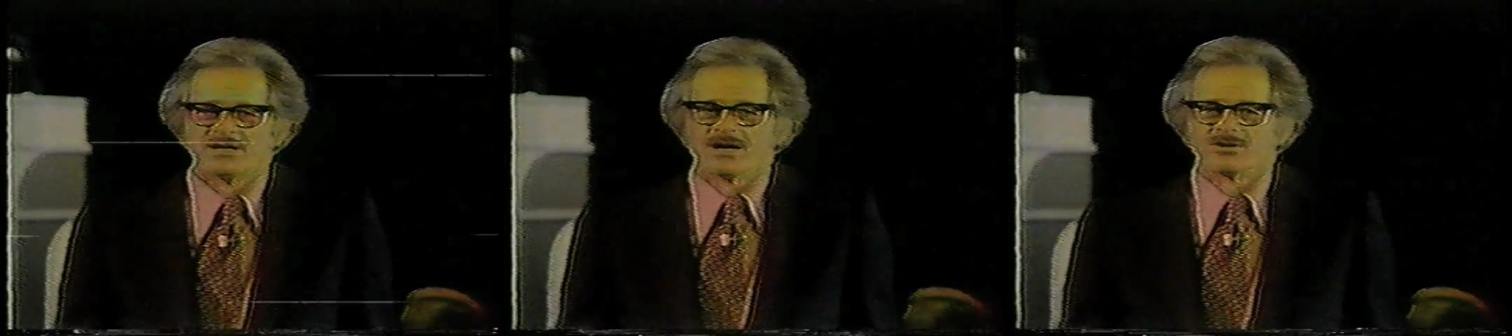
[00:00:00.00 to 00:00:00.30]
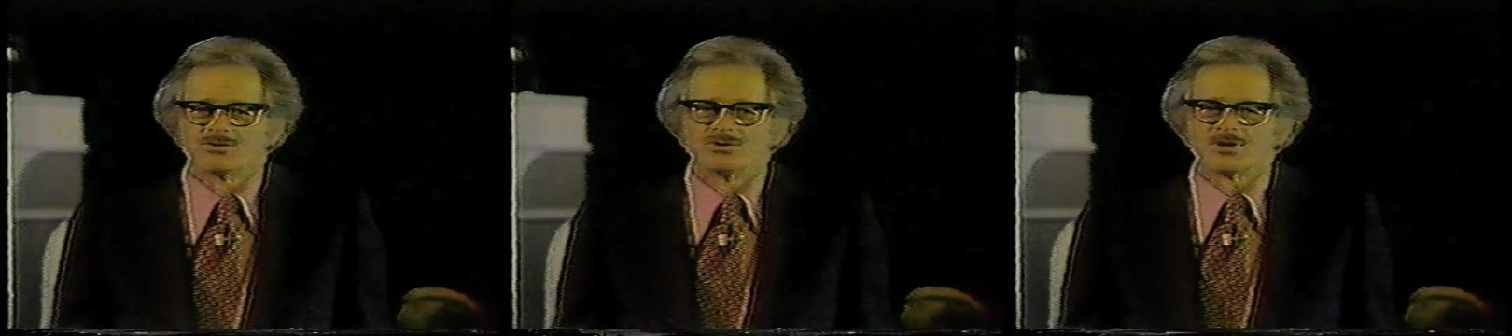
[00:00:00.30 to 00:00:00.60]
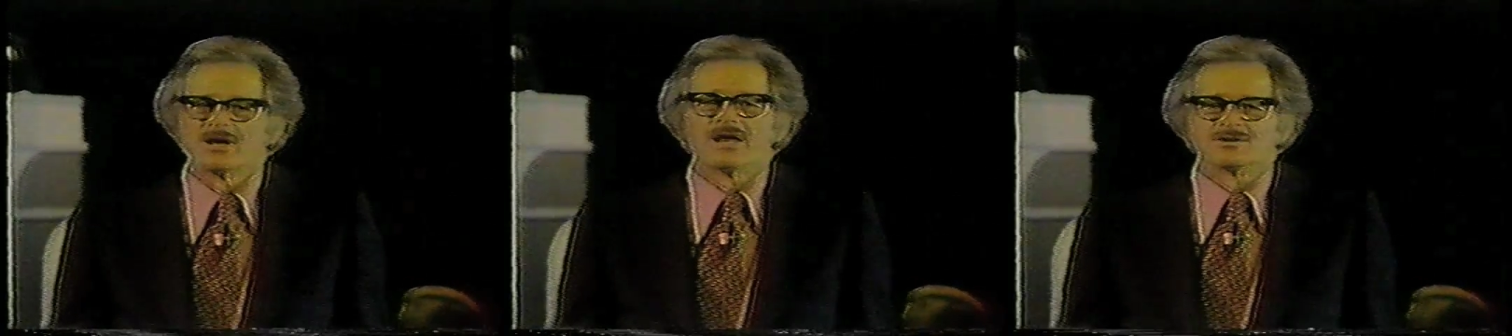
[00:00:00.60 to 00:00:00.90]
and
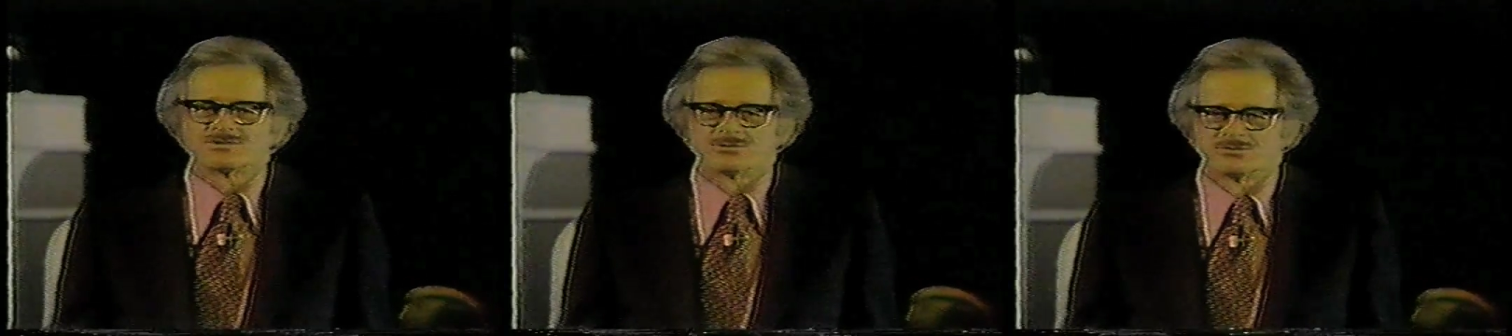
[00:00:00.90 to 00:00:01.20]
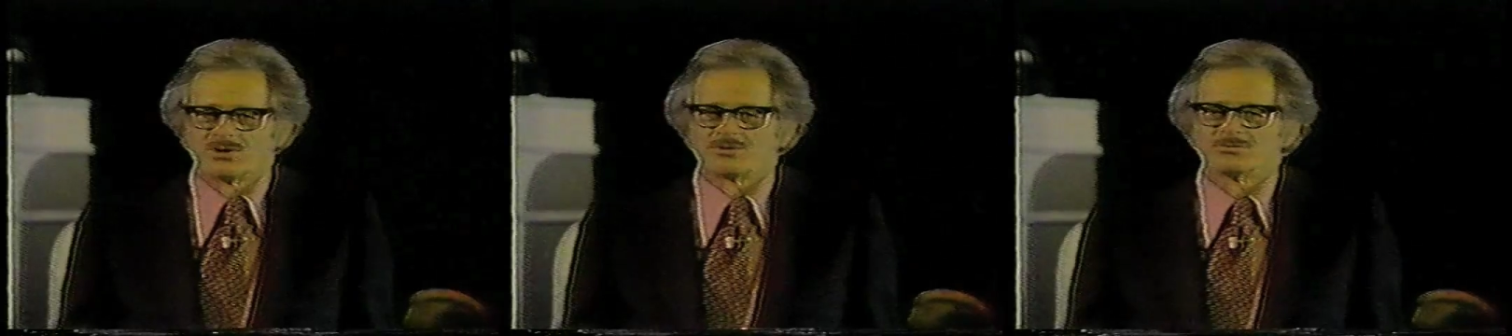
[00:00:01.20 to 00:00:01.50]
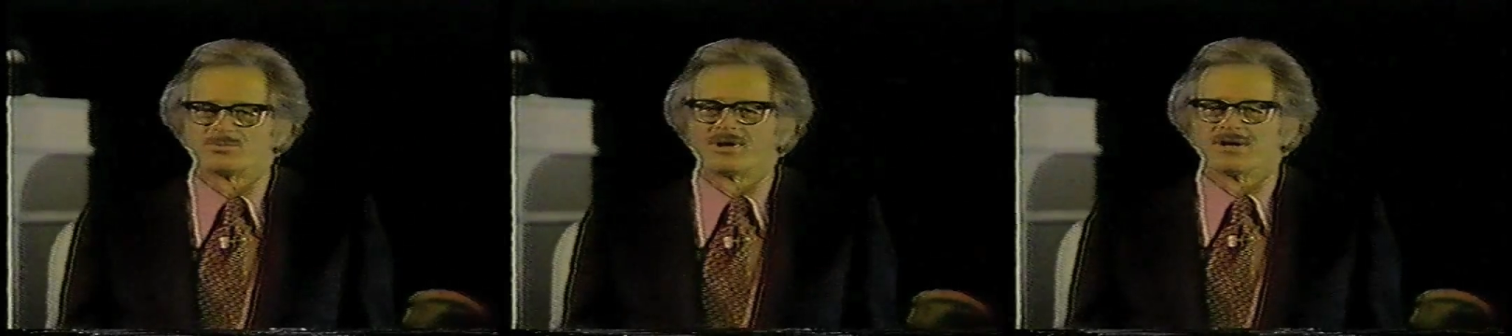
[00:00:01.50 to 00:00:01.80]
Goody Ace, who wrote
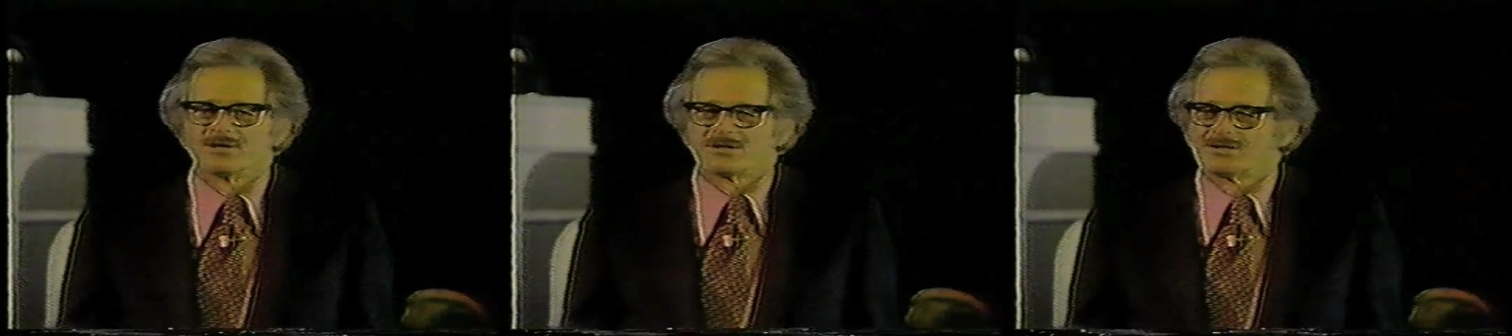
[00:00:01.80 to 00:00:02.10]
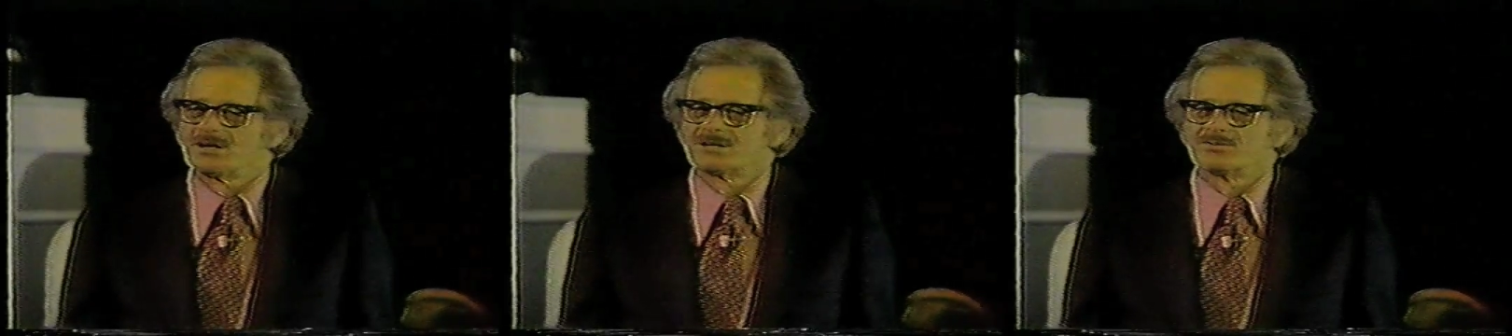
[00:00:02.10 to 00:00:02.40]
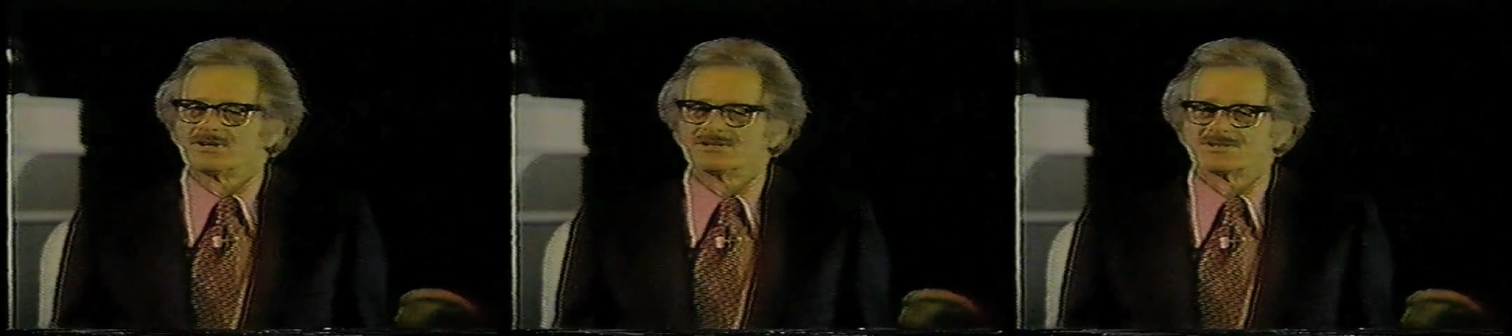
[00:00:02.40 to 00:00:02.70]
and played in the
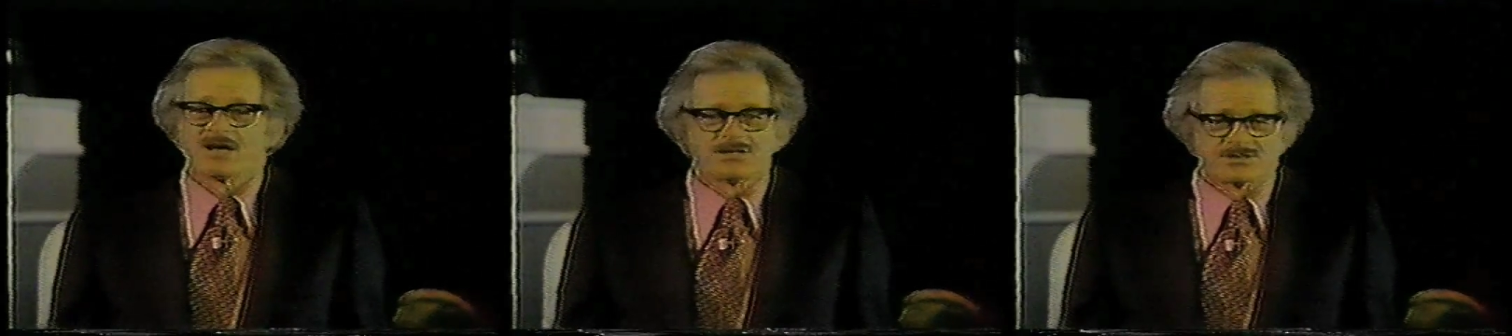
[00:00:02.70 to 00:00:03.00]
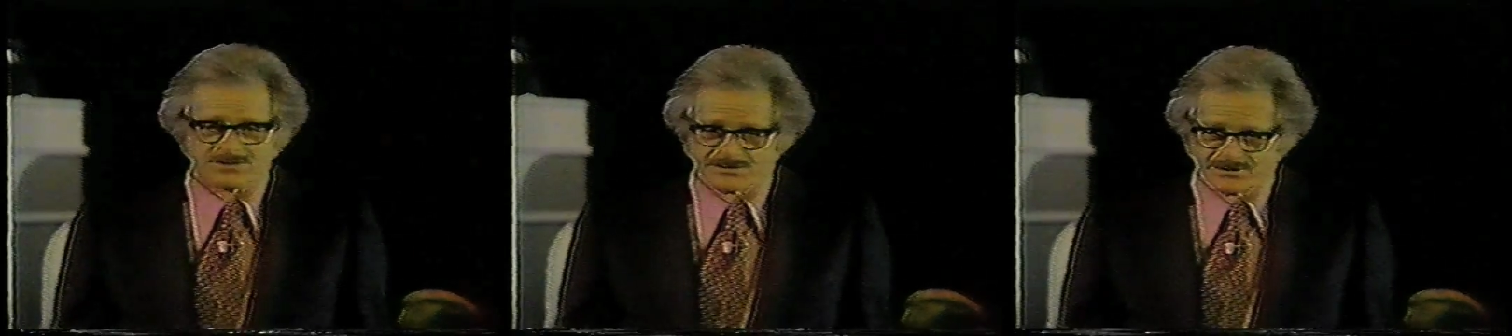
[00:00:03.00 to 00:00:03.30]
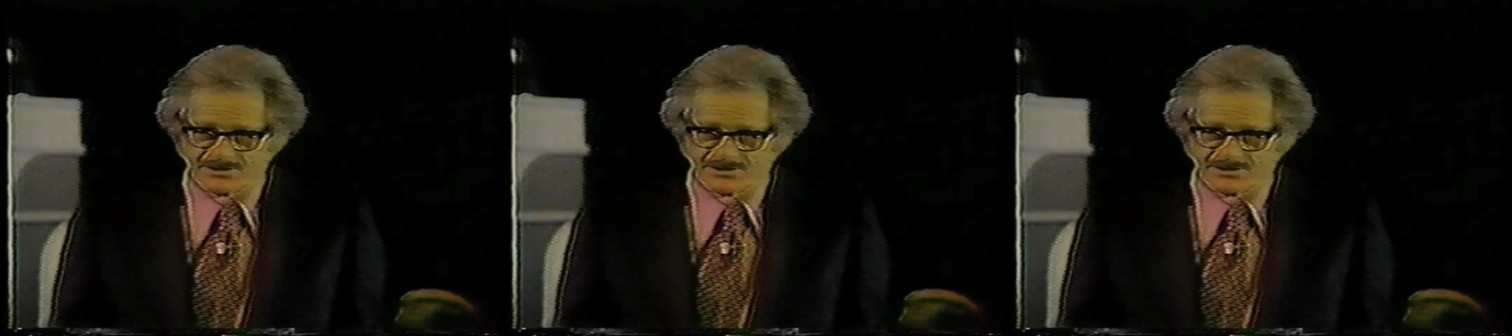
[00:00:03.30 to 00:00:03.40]
delightful Easy Aces.